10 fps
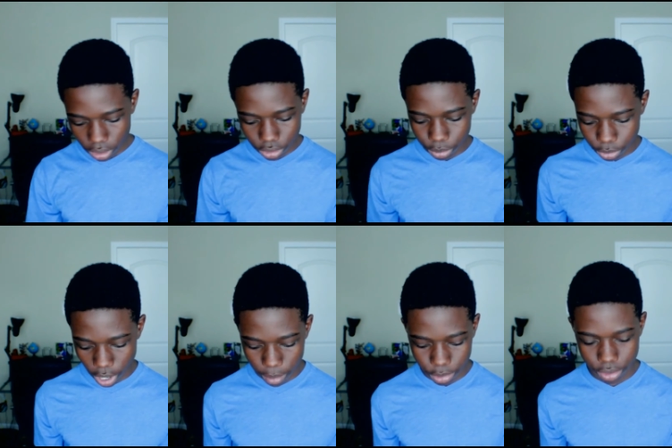
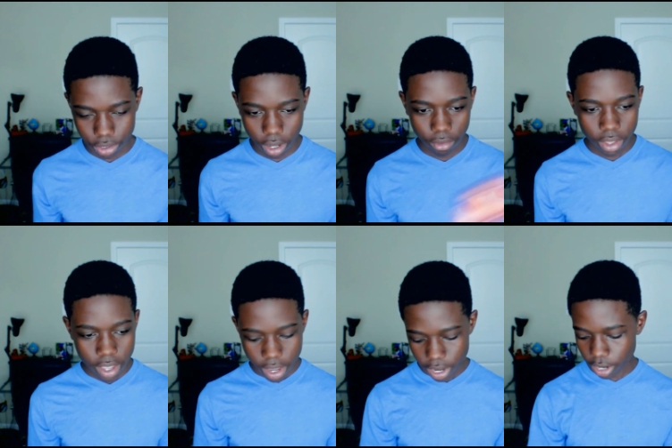subscribers and stuff,
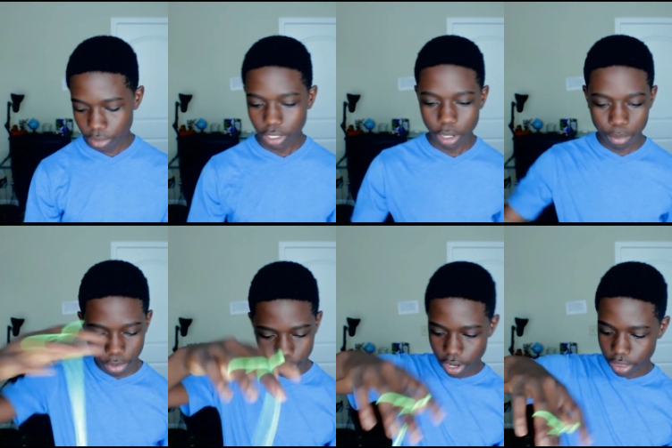and I really
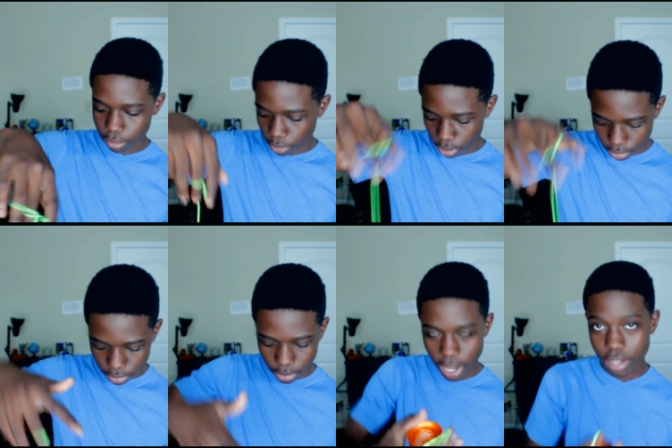appreciate the 40 of
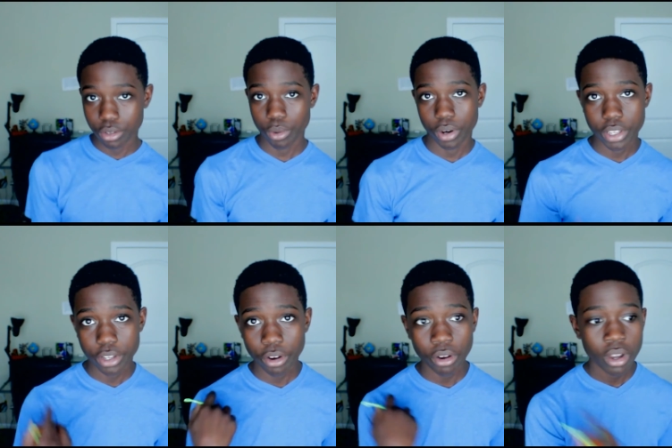you guys who are
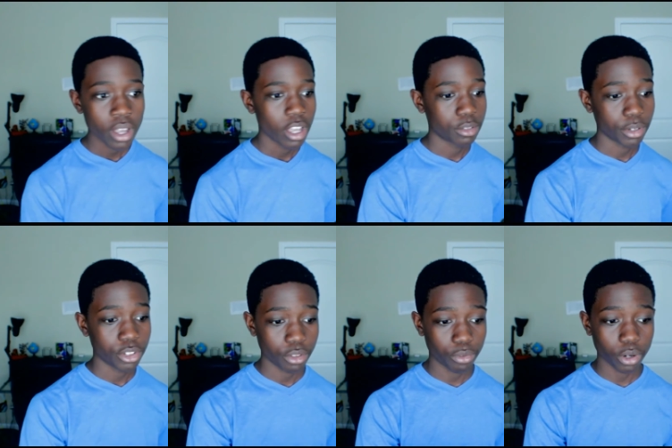here,
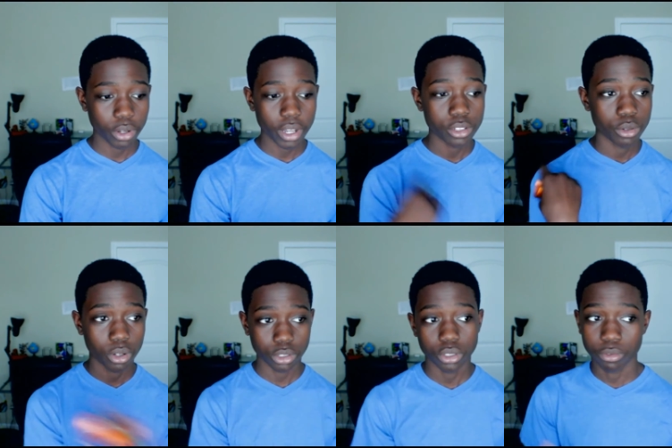especially the 40 of you guys who
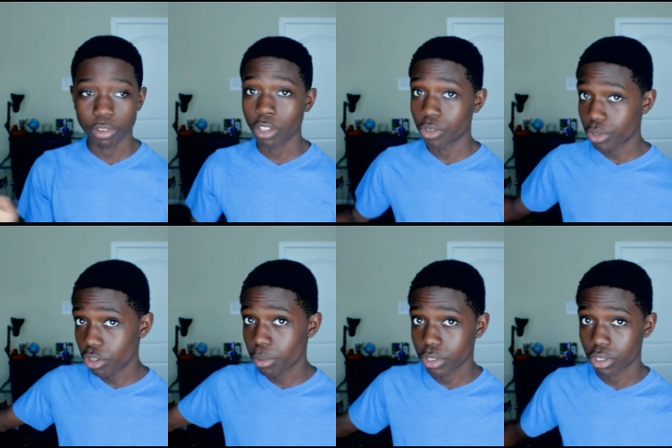are also fellow
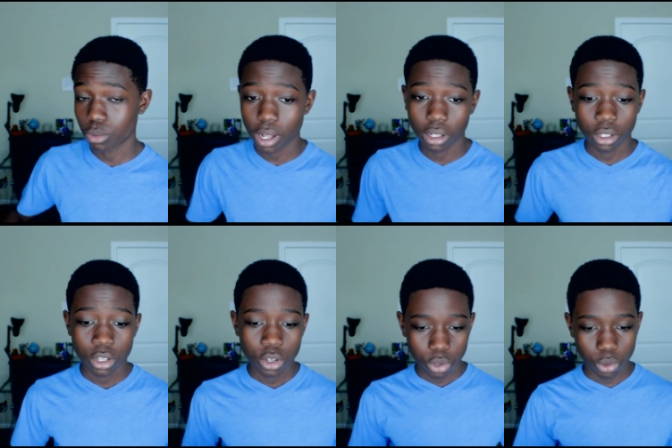YouTubers as well,
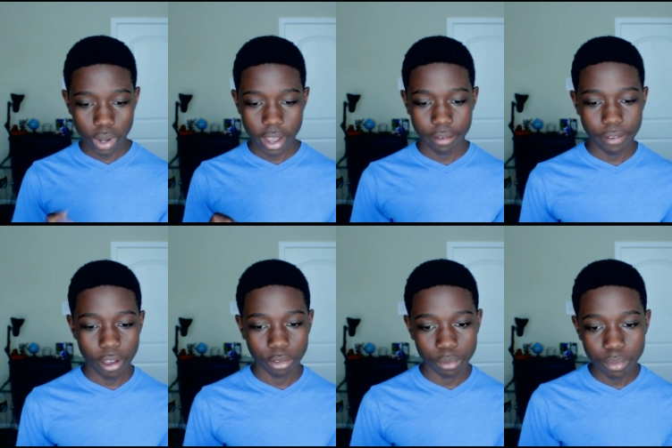who have
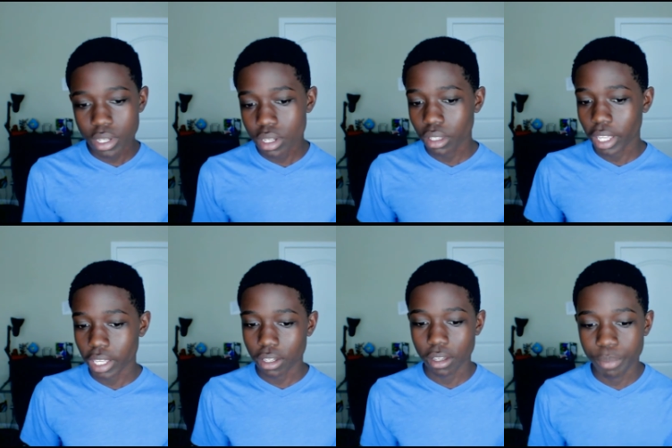found me
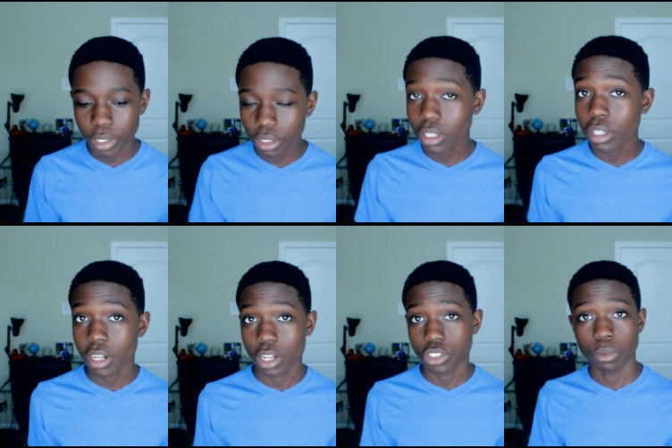like appealing
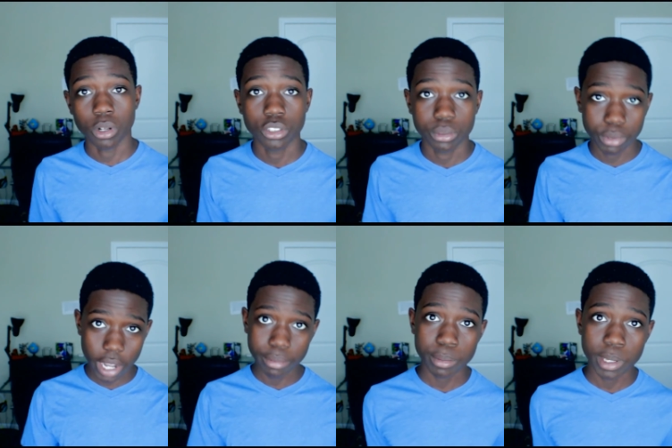and actually want to
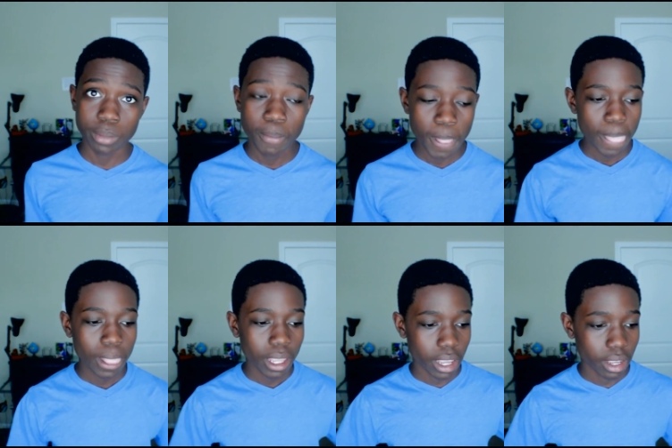subscribe to me.
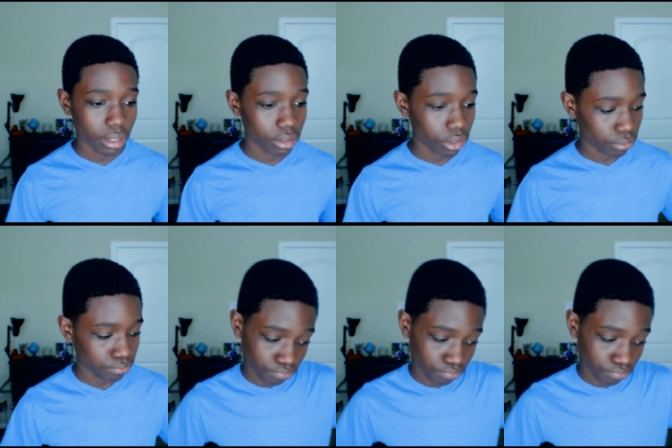And